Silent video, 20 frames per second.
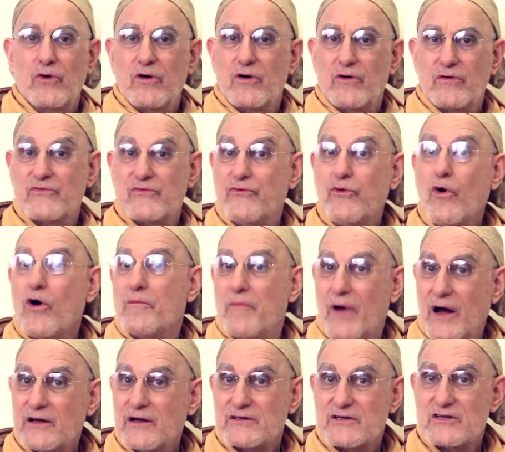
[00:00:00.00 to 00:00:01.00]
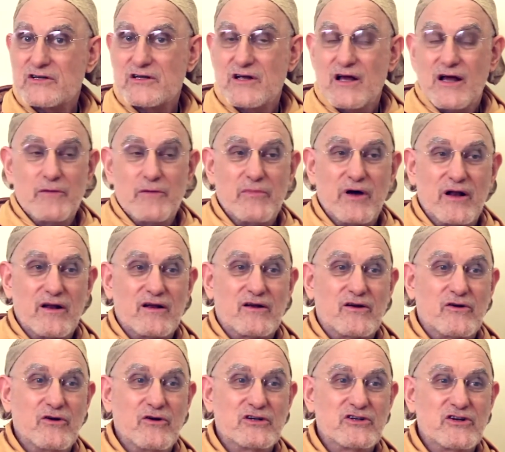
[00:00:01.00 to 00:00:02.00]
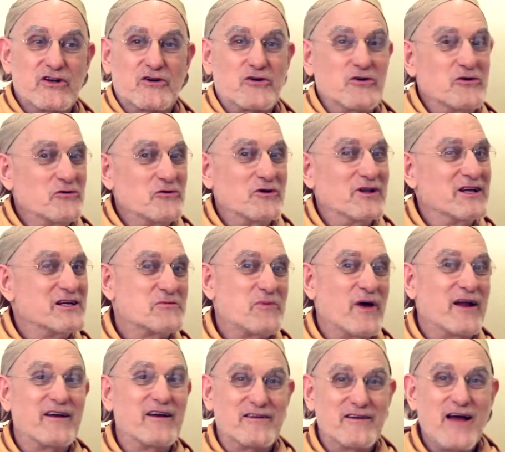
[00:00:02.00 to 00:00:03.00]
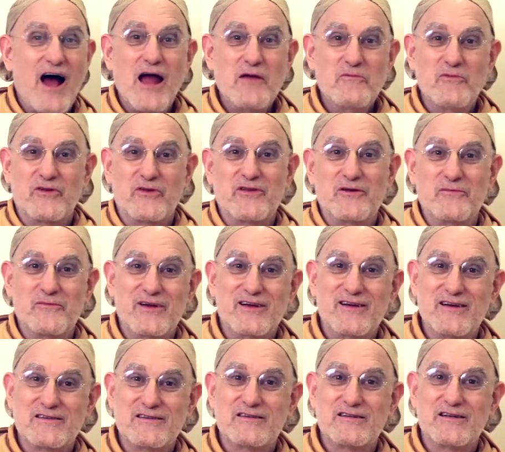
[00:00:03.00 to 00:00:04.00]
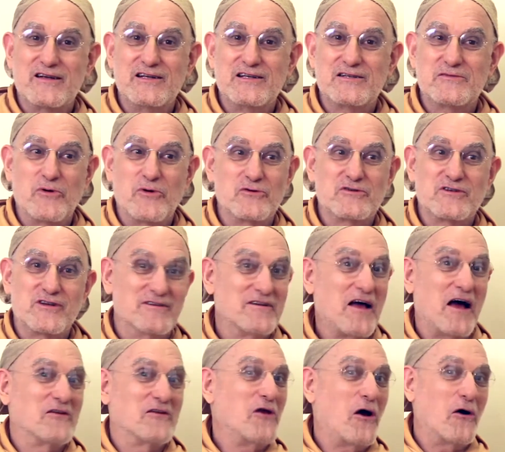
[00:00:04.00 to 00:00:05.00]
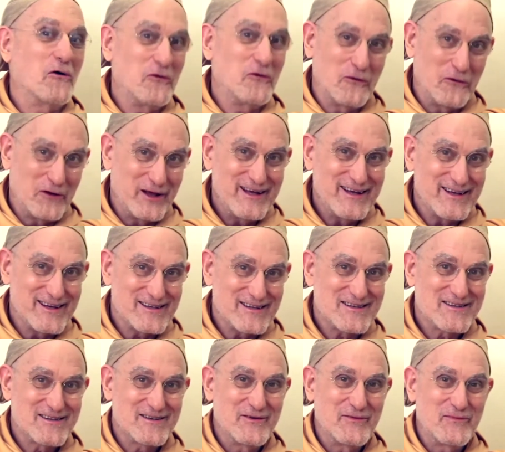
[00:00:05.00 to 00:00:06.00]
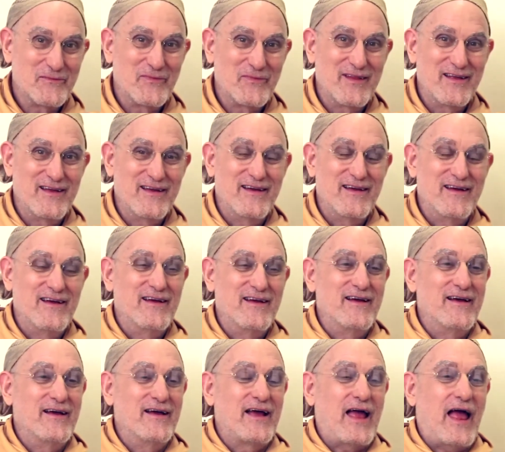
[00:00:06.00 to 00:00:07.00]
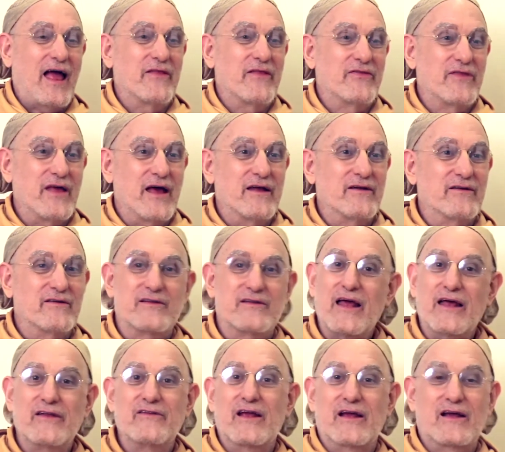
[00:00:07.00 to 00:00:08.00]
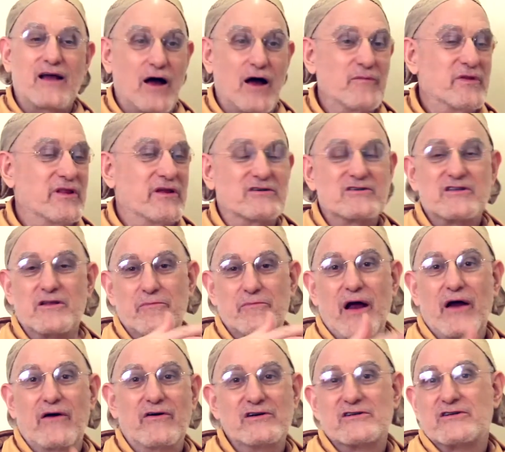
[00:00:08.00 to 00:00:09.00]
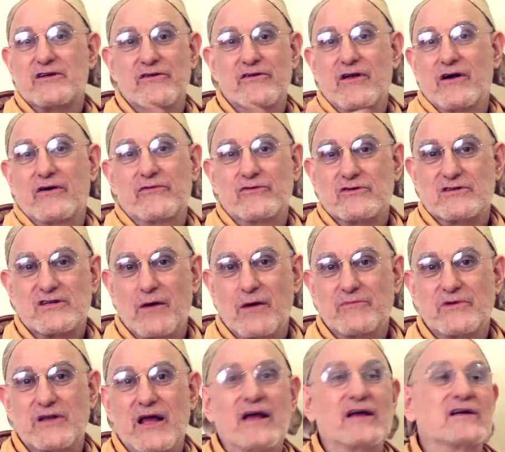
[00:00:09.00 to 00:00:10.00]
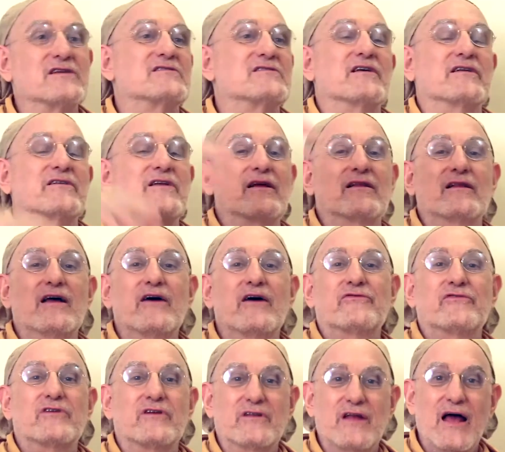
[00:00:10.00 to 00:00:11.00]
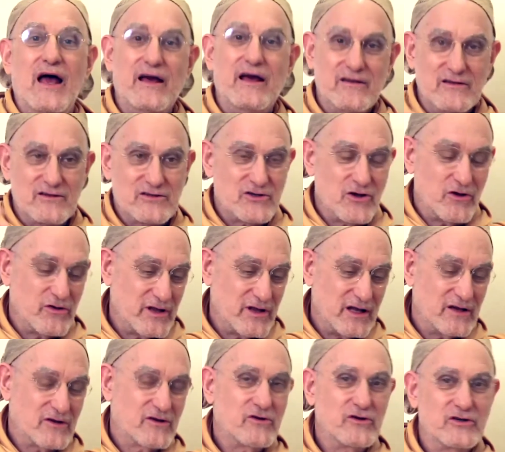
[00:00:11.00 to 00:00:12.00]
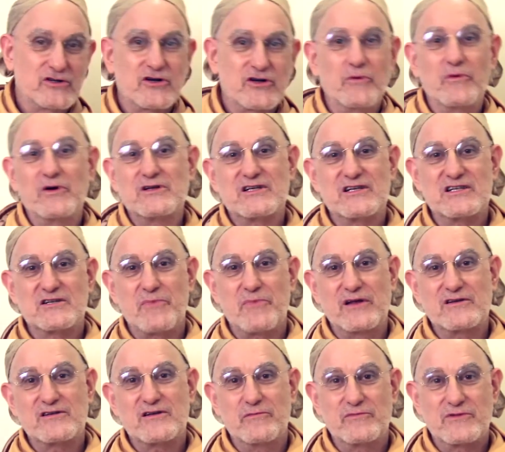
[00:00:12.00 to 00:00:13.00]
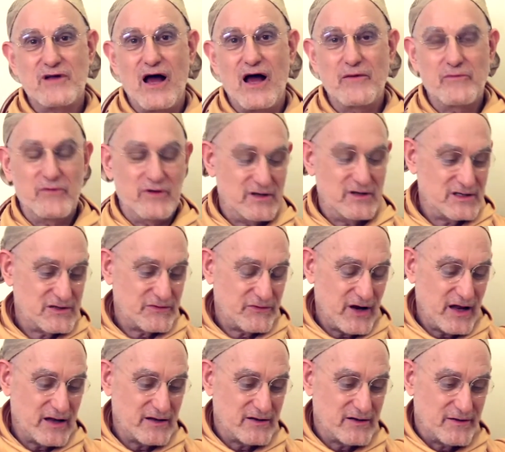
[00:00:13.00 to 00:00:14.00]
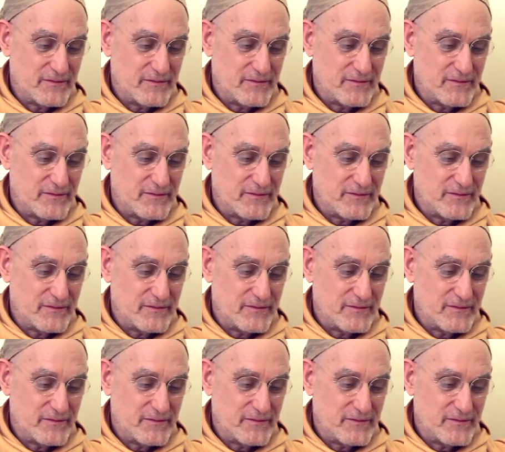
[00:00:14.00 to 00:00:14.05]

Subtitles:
4 months. But Krishna couldn't really spend any time with him because he's supposed to not know who he is. And then they come and there's the marriage. They're there for some days, then they left and that. And so then Krishna wants to spend some time with his friend.